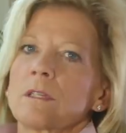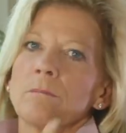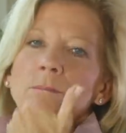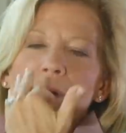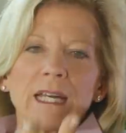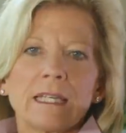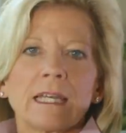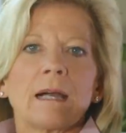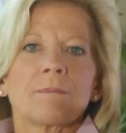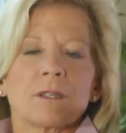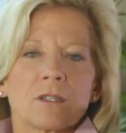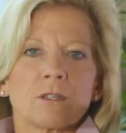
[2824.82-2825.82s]
and breathing
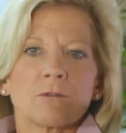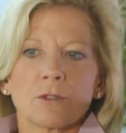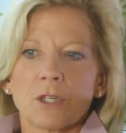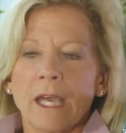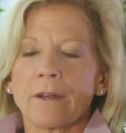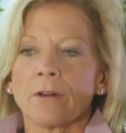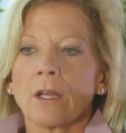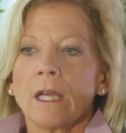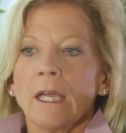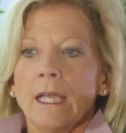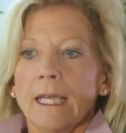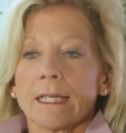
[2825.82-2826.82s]
up the central channel,
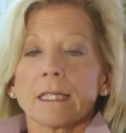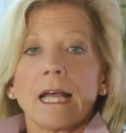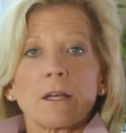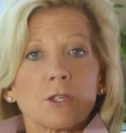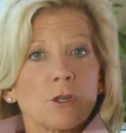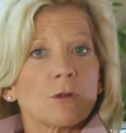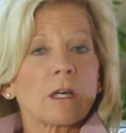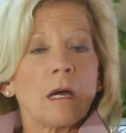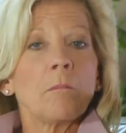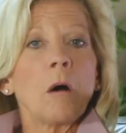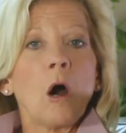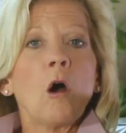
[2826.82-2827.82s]
it allows you to
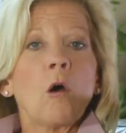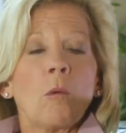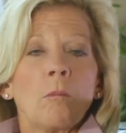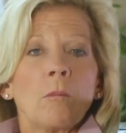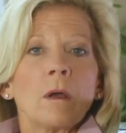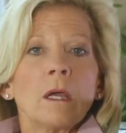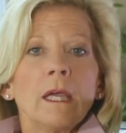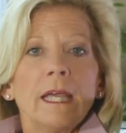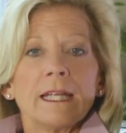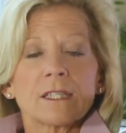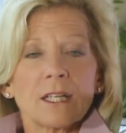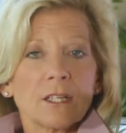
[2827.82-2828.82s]
come home
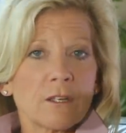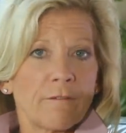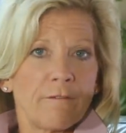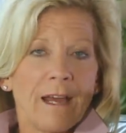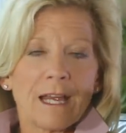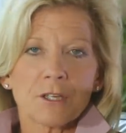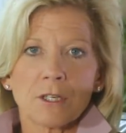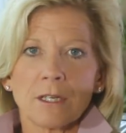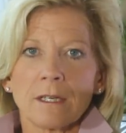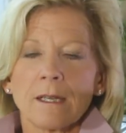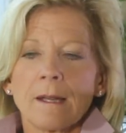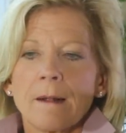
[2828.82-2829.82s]
in such a fashion
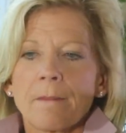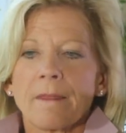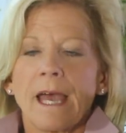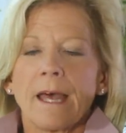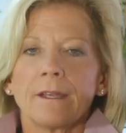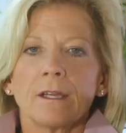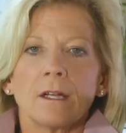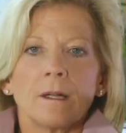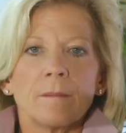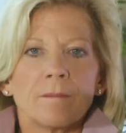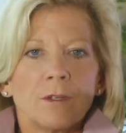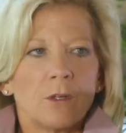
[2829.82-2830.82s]
that
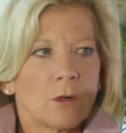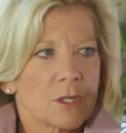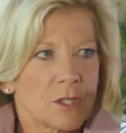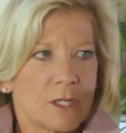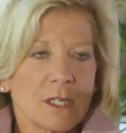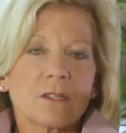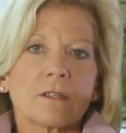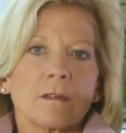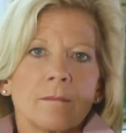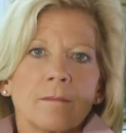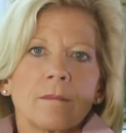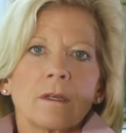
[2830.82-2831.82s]
your
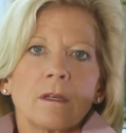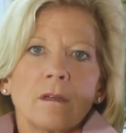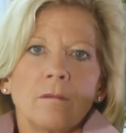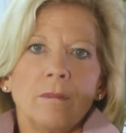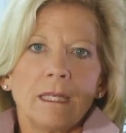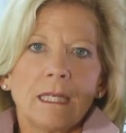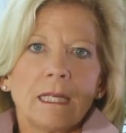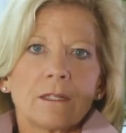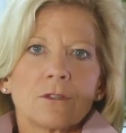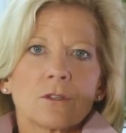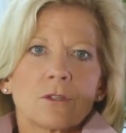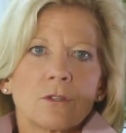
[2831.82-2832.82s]
system
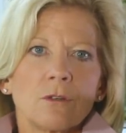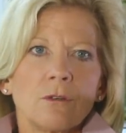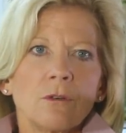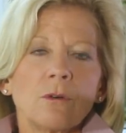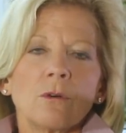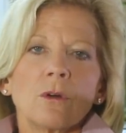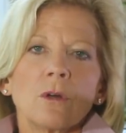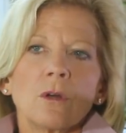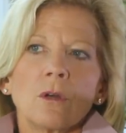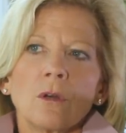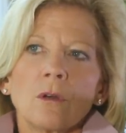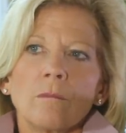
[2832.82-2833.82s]
begins to
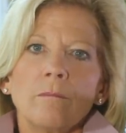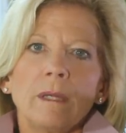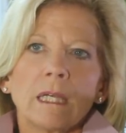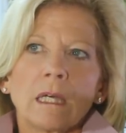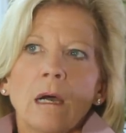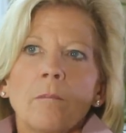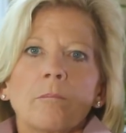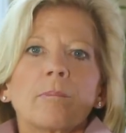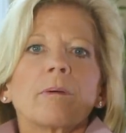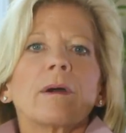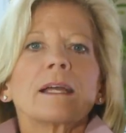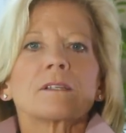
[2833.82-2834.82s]
become
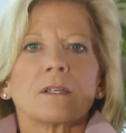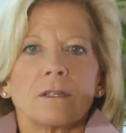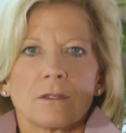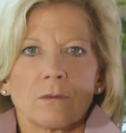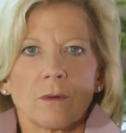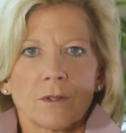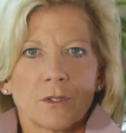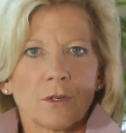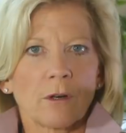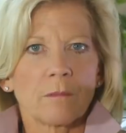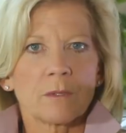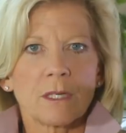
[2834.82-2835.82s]
present with
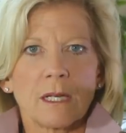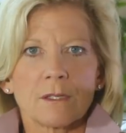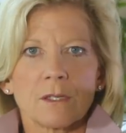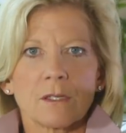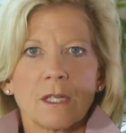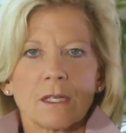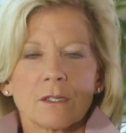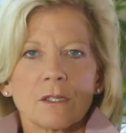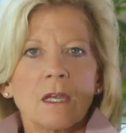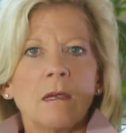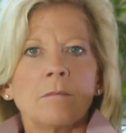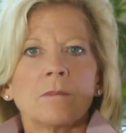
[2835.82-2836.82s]
circumstances that
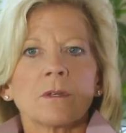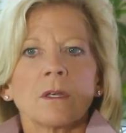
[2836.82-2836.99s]
seemed